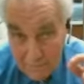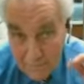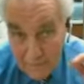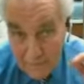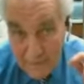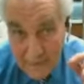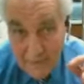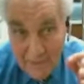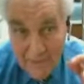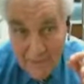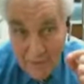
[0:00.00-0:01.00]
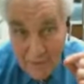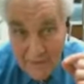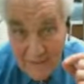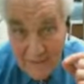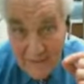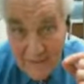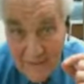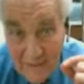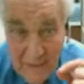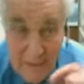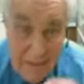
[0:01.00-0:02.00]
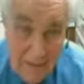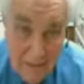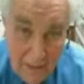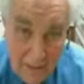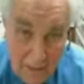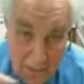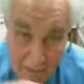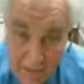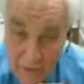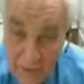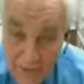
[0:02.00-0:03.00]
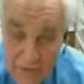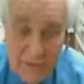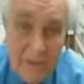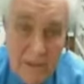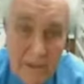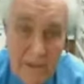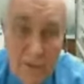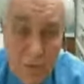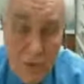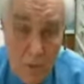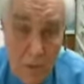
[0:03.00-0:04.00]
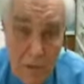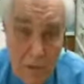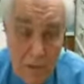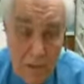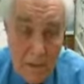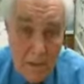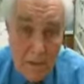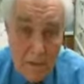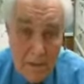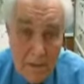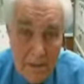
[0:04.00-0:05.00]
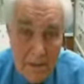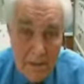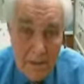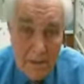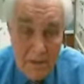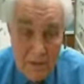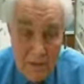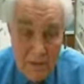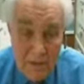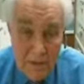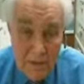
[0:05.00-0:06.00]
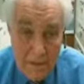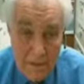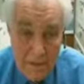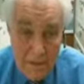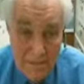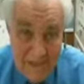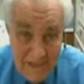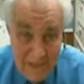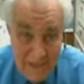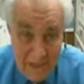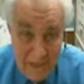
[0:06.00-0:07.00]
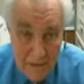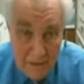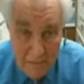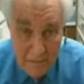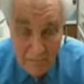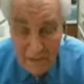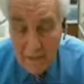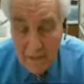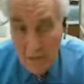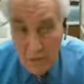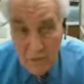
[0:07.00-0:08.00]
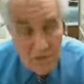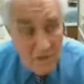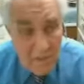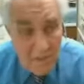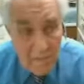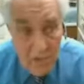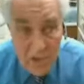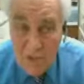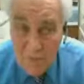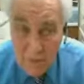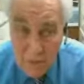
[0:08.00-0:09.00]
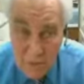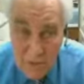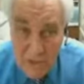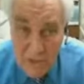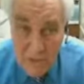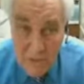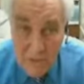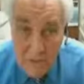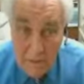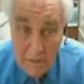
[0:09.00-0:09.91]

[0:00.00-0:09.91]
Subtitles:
where the lips come together on the side, straight across there, that's where you want the teeth to be seen there. You don't see much of the lower teeth,